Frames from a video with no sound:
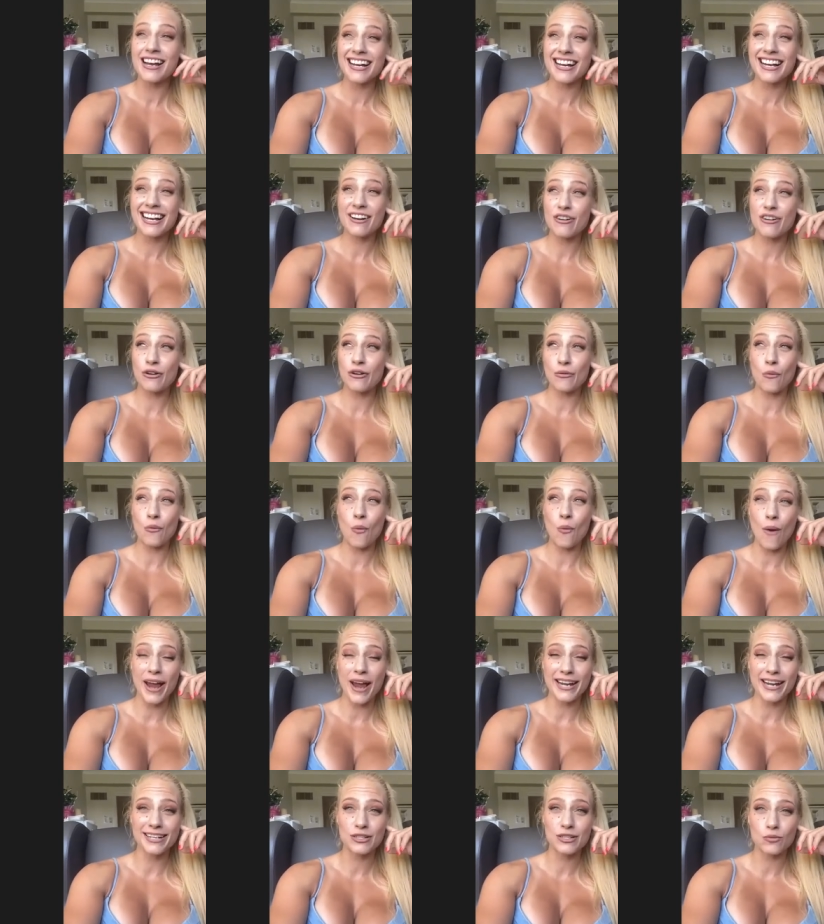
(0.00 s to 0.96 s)
cannot
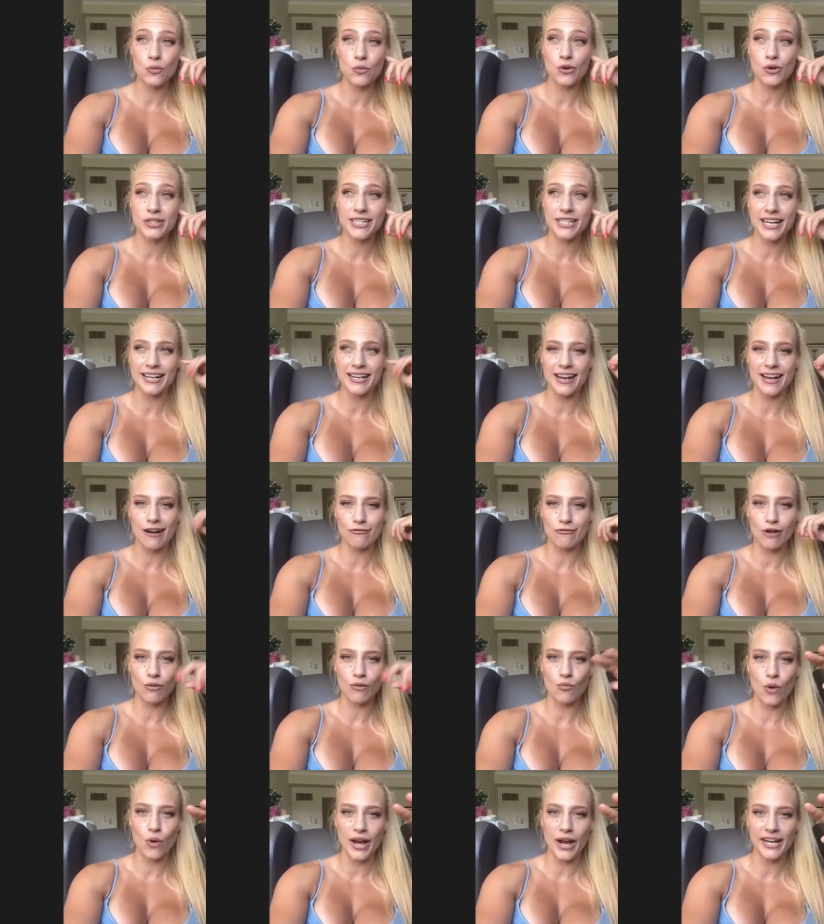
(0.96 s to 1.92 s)
wait to walk down that
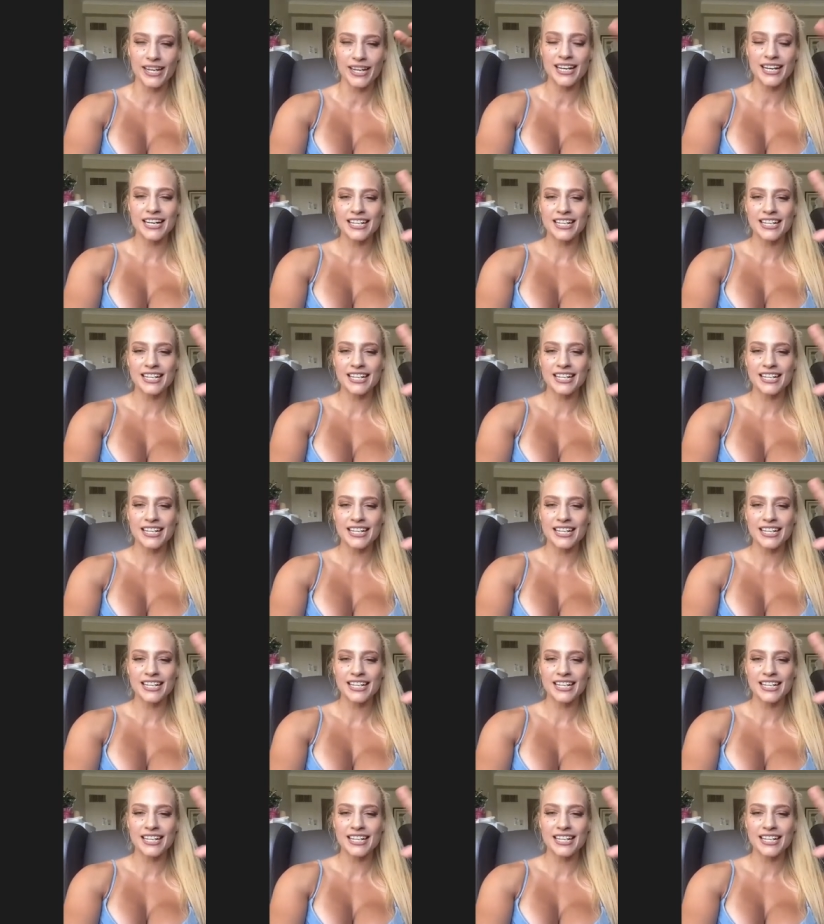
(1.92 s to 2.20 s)
runway,